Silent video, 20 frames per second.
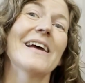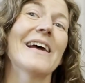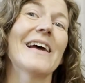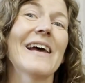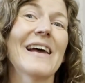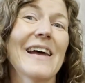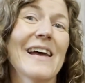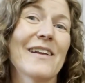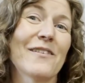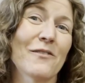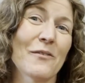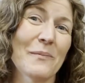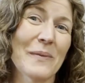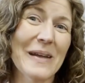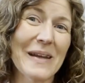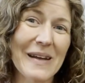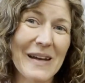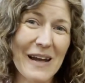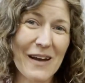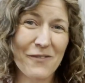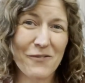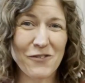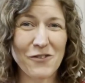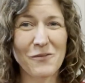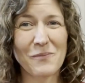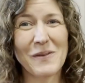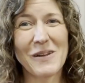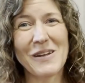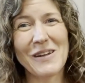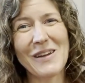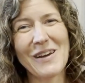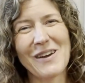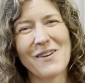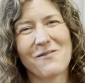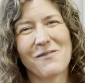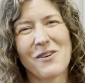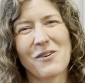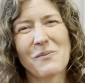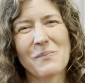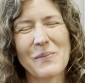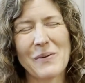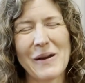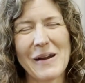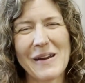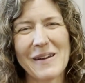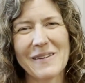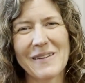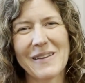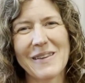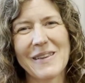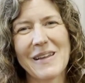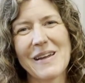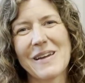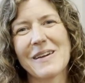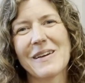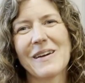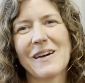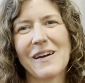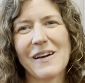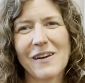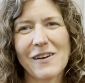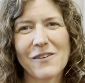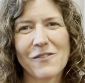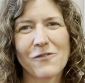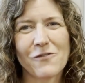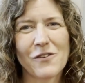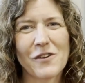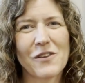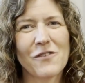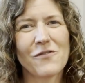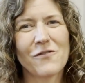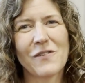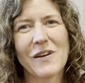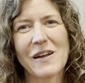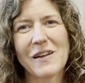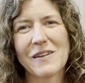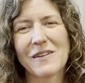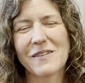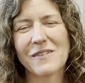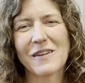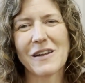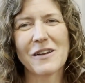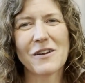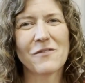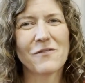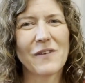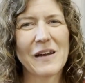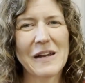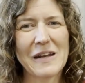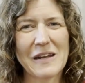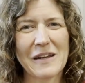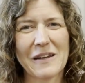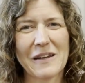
and repeat after me, and we'll pray to thank God for the friends and inviting